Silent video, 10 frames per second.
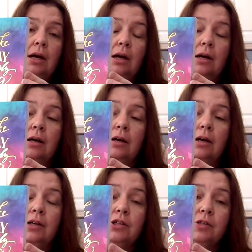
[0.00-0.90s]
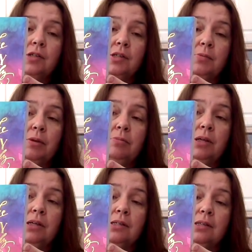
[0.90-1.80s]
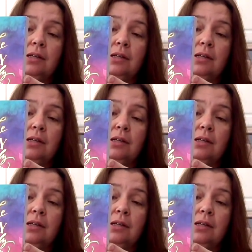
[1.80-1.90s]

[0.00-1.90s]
I chose this one because